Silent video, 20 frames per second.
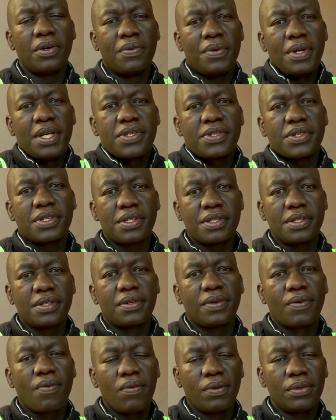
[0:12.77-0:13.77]
Reason:
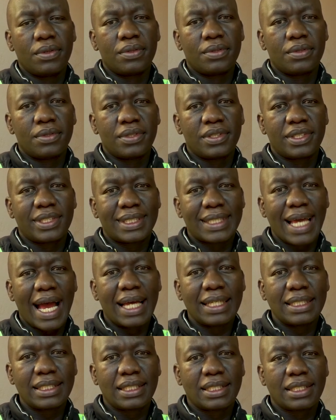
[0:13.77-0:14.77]

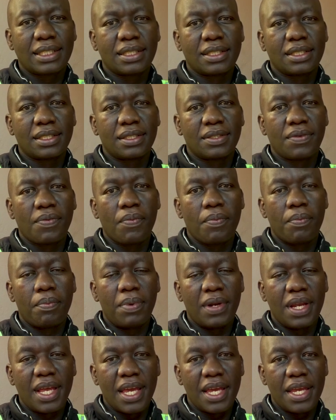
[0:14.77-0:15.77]
stunts
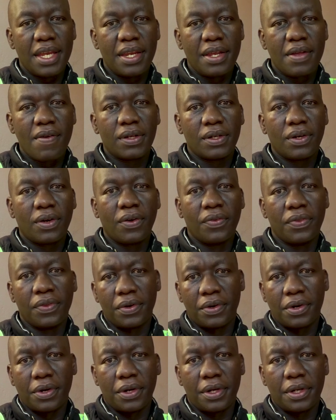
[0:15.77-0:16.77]
played on
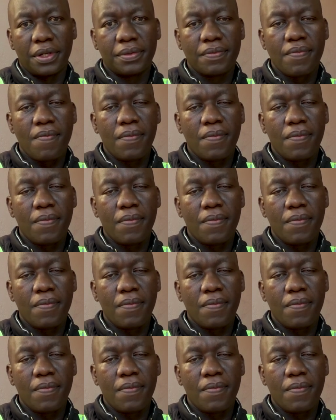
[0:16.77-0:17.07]
the road.